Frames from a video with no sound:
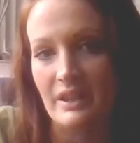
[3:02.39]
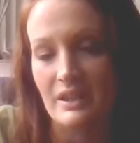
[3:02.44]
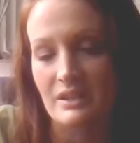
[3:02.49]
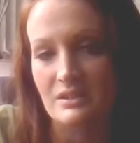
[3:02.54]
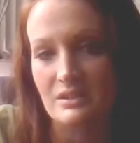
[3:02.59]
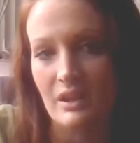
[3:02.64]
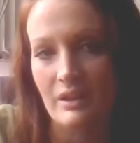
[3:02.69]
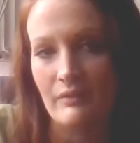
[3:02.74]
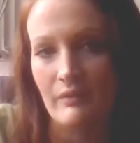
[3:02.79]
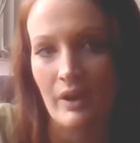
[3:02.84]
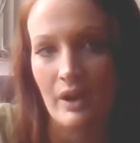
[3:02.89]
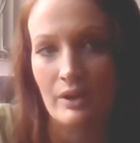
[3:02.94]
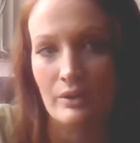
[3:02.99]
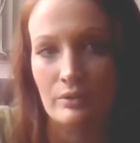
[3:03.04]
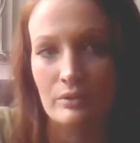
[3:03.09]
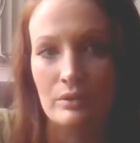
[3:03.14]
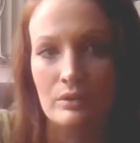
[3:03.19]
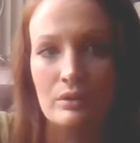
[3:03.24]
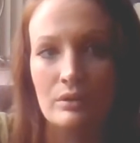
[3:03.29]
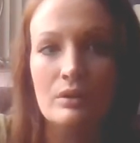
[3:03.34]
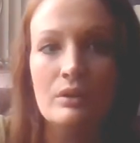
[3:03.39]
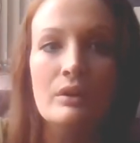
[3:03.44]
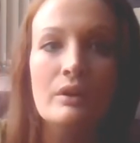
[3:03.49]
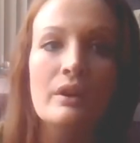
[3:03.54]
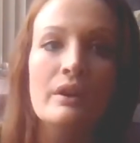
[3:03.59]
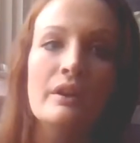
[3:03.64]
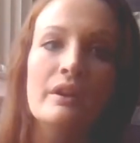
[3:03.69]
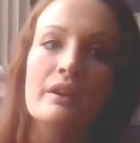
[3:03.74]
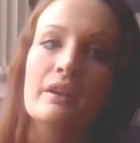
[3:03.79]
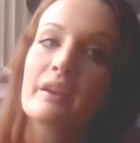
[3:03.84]
antiviral,
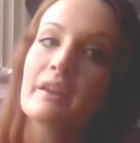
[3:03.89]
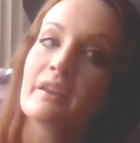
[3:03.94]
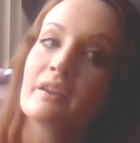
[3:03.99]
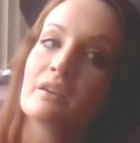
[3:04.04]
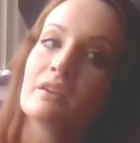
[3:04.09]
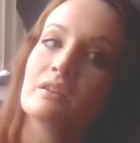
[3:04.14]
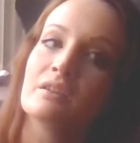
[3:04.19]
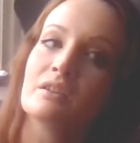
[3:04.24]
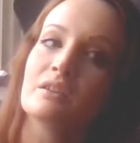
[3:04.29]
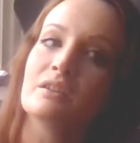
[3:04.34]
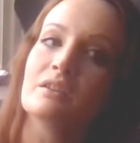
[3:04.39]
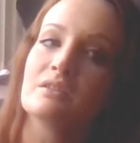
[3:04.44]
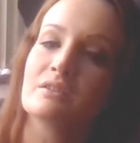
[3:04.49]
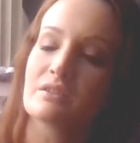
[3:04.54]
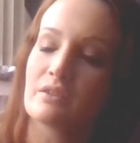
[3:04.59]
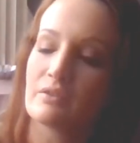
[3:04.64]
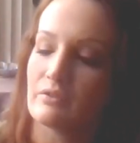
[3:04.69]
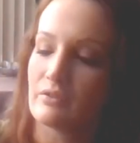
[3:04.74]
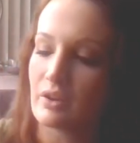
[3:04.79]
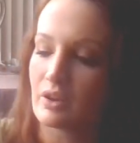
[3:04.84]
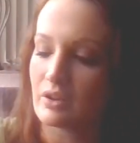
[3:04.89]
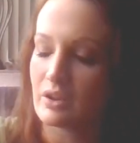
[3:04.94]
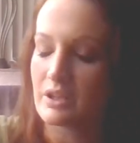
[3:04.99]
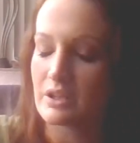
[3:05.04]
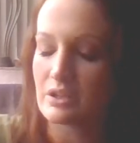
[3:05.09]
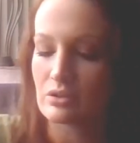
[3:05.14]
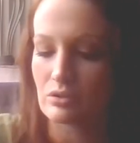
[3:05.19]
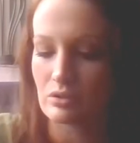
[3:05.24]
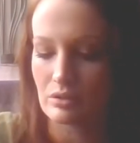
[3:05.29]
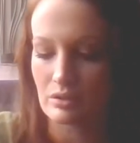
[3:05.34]
and it is a
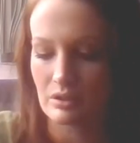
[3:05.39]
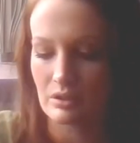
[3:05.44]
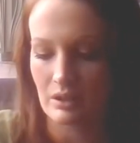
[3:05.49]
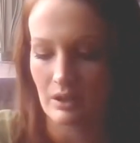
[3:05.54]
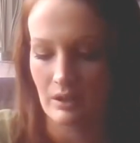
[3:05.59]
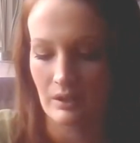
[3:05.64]
very good,